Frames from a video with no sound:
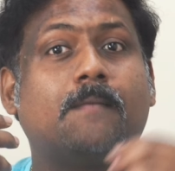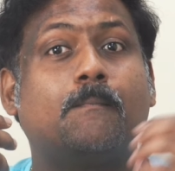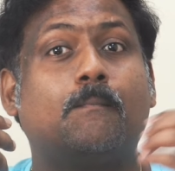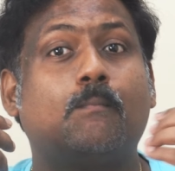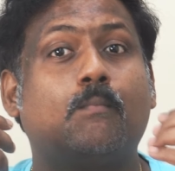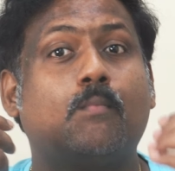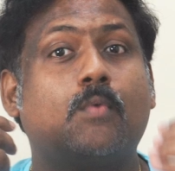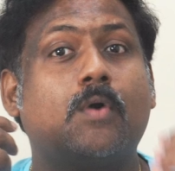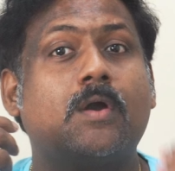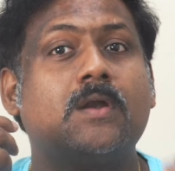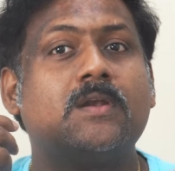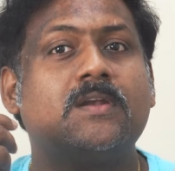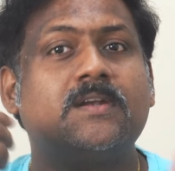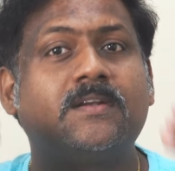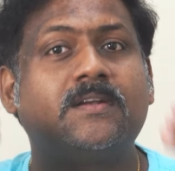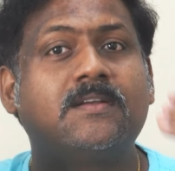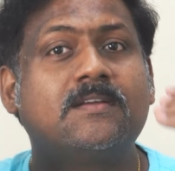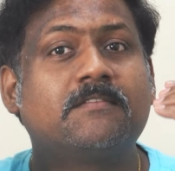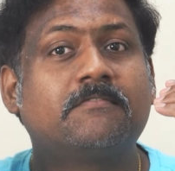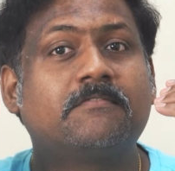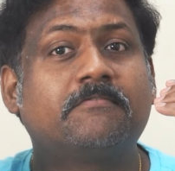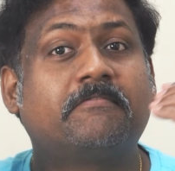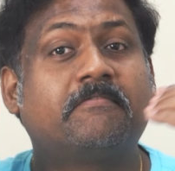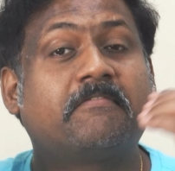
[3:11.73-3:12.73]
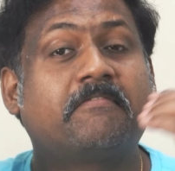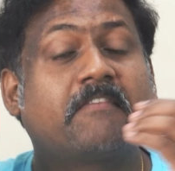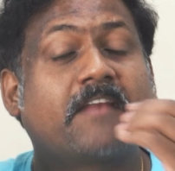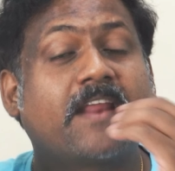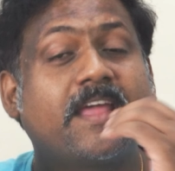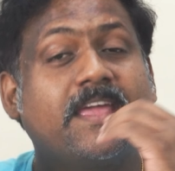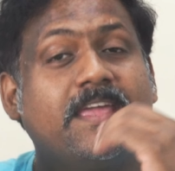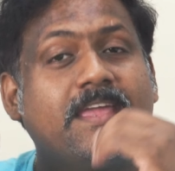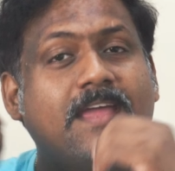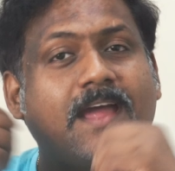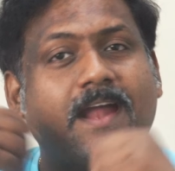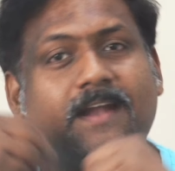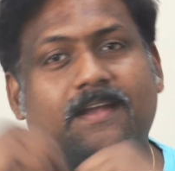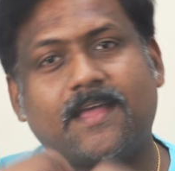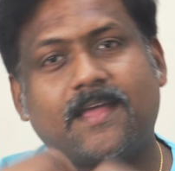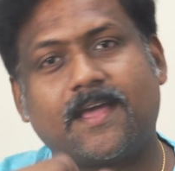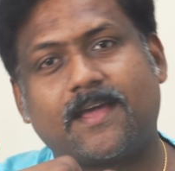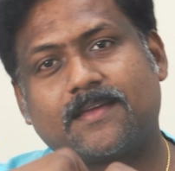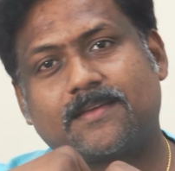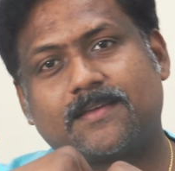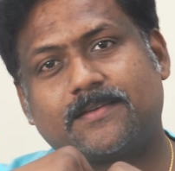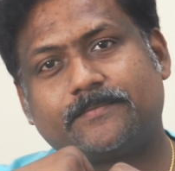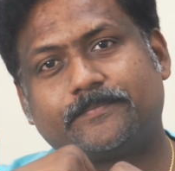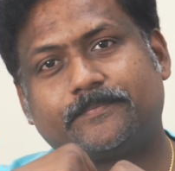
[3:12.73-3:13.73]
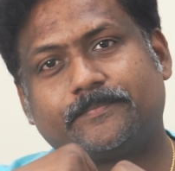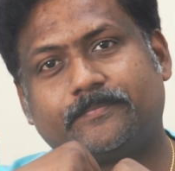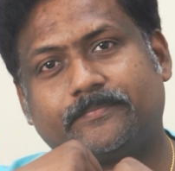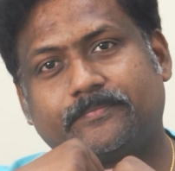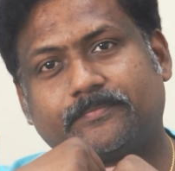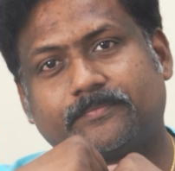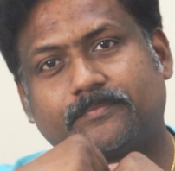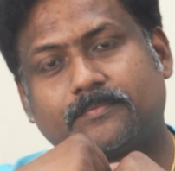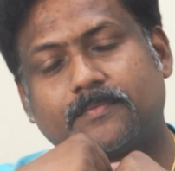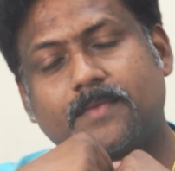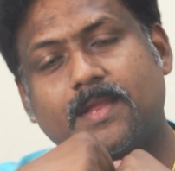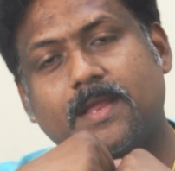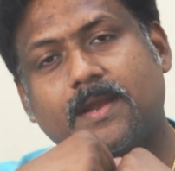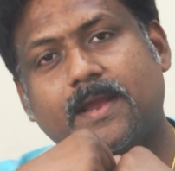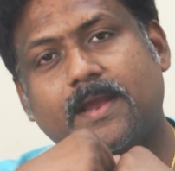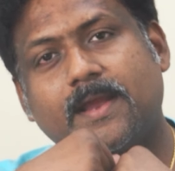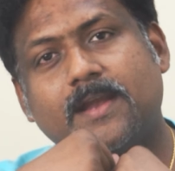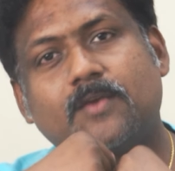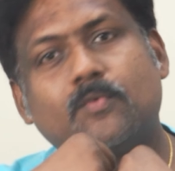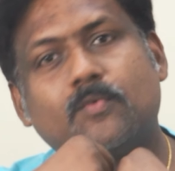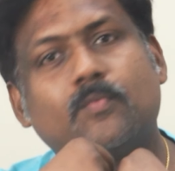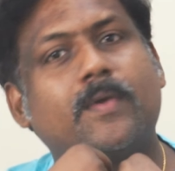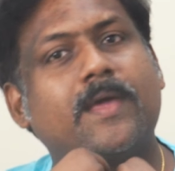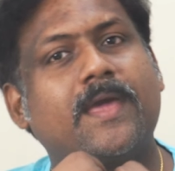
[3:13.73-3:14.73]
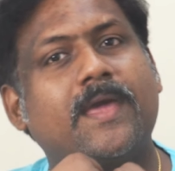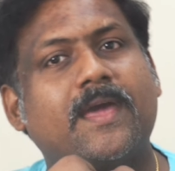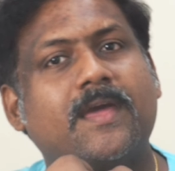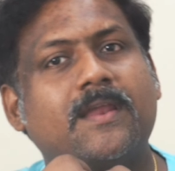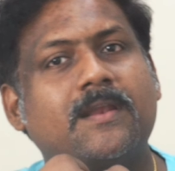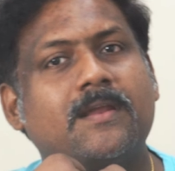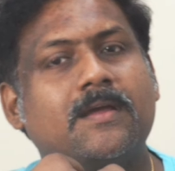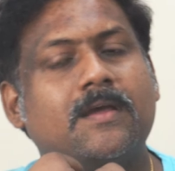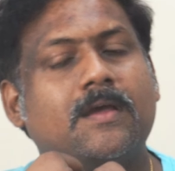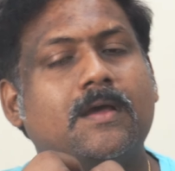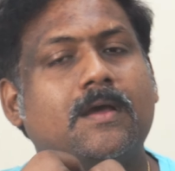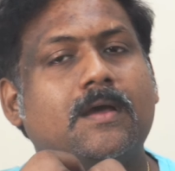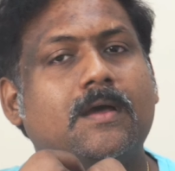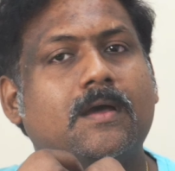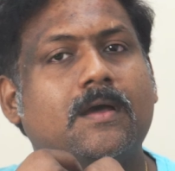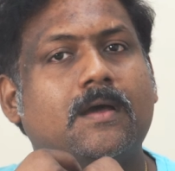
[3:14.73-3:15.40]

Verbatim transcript: monitor fry attack, right? Where